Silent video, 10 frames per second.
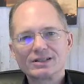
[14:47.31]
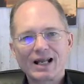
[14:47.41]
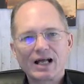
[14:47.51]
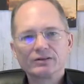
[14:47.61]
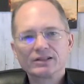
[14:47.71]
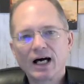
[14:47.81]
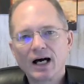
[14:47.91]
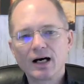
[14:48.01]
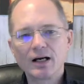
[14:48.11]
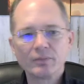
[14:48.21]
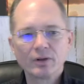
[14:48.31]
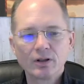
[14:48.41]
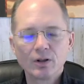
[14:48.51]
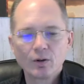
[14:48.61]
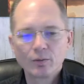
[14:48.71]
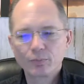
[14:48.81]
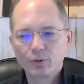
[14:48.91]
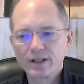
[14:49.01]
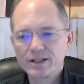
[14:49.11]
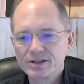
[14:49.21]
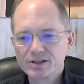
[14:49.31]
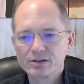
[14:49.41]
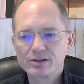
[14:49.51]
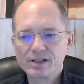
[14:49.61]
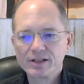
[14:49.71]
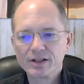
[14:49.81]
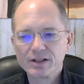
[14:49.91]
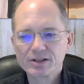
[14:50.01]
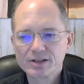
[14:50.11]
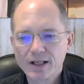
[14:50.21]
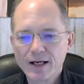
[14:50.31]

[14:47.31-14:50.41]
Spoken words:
how time plays in this.